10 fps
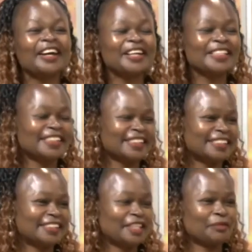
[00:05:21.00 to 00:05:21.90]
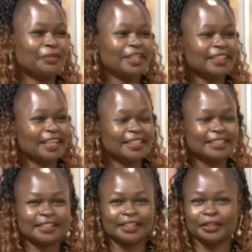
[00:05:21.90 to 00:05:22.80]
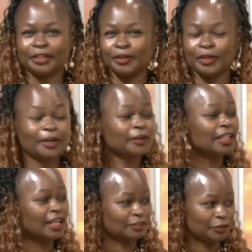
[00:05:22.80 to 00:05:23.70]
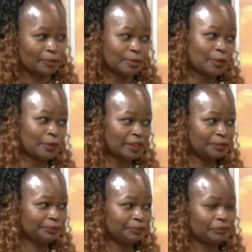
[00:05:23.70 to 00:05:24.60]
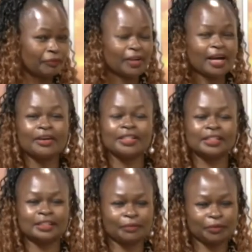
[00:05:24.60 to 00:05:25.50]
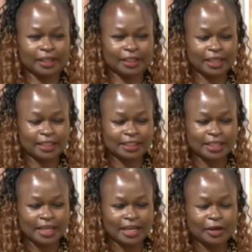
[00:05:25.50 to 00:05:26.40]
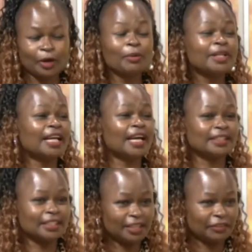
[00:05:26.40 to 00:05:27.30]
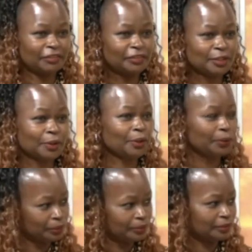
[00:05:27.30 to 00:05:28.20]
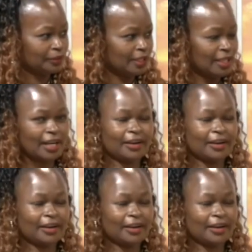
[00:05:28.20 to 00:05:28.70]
Courage is something that you cannot learn from school. Mm-hmm. Courage is something that nobody can give to you. Mm.